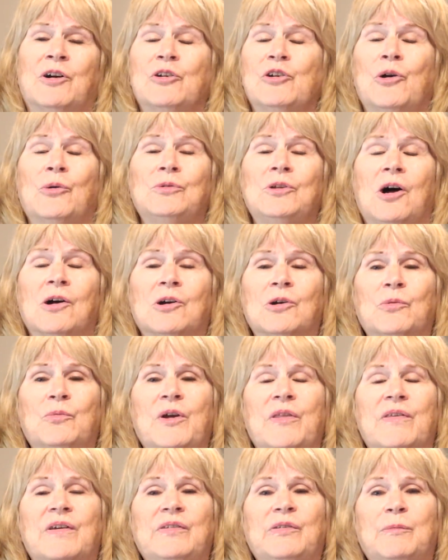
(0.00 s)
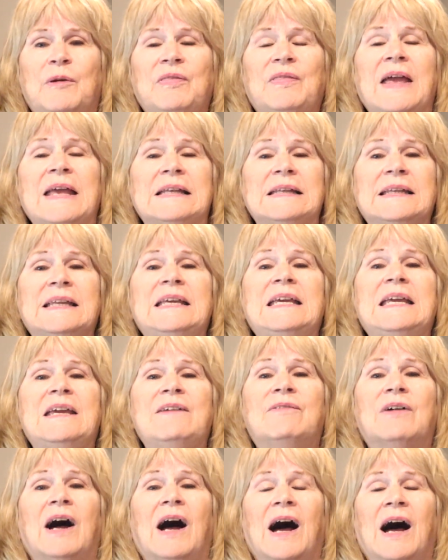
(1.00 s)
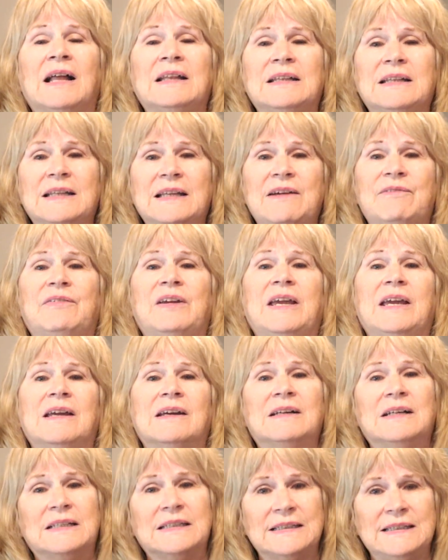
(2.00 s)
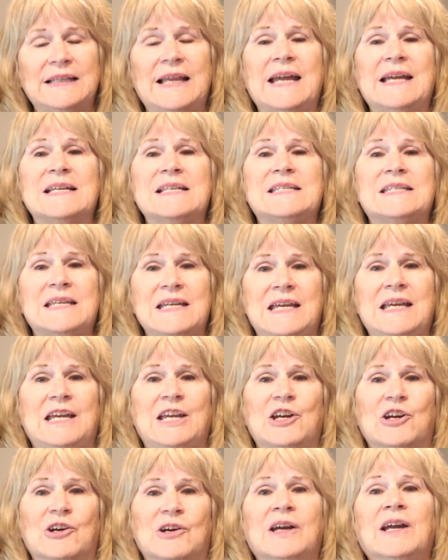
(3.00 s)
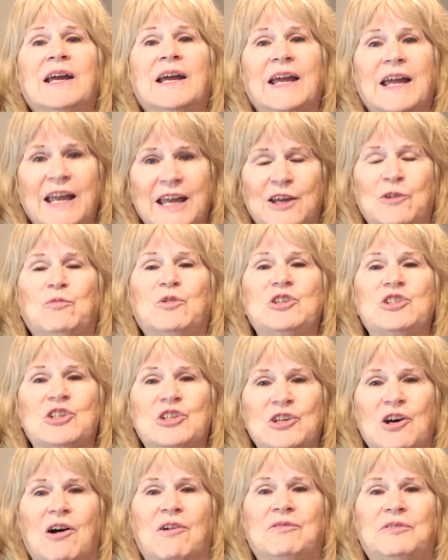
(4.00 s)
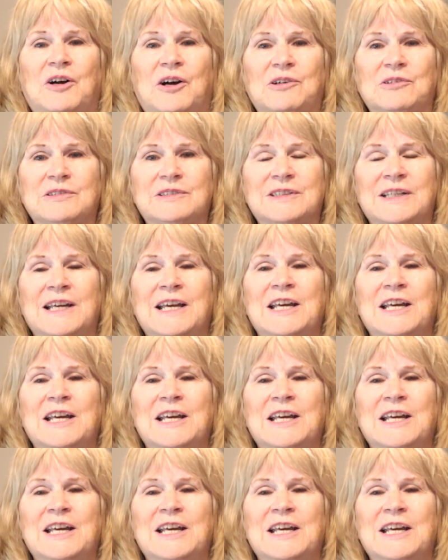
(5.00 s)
no longer with us, but they leave a living legacy here in Wichita Falls.